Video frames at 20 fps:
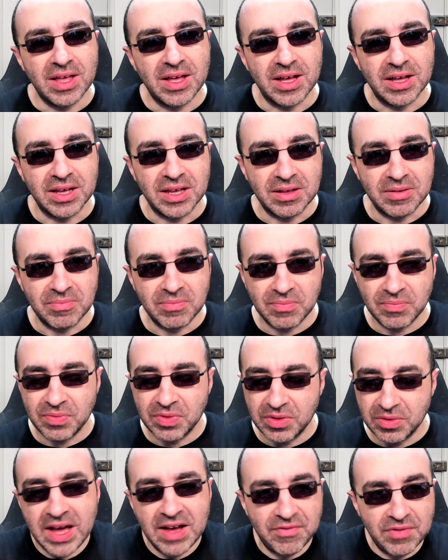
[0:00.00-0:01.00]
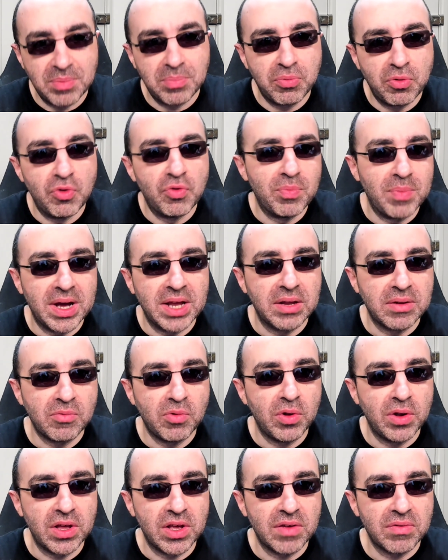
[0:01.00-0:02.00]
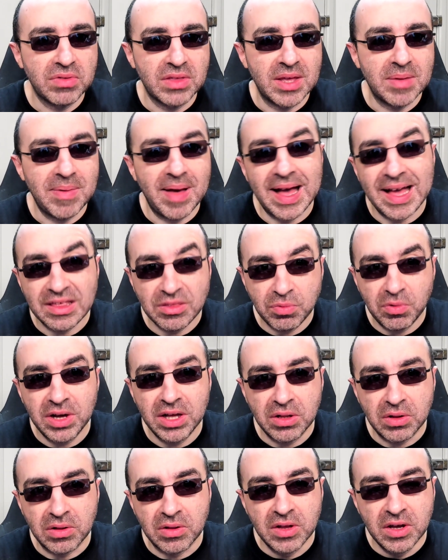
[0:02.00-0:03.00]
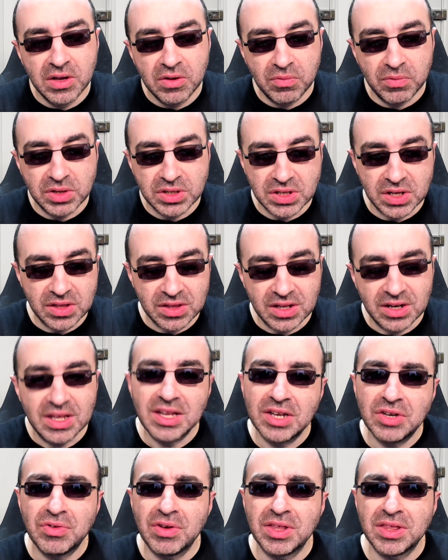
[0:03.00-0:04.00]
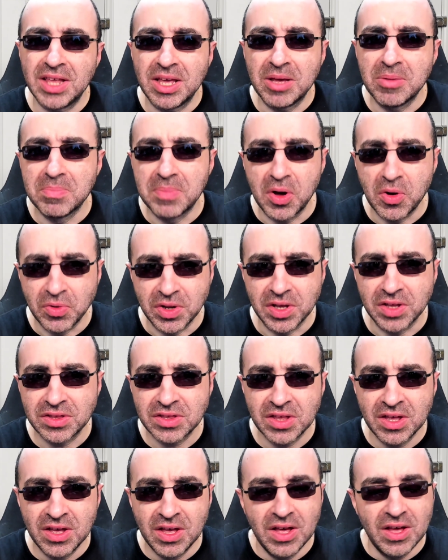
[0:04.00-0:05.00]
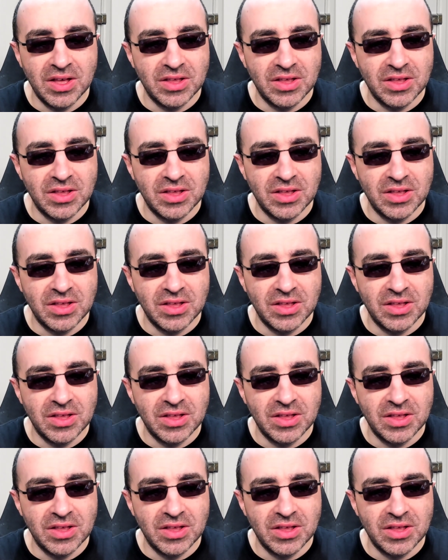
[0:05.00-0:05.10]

I have improved my quality of sleep as well, which is an interesting bonus.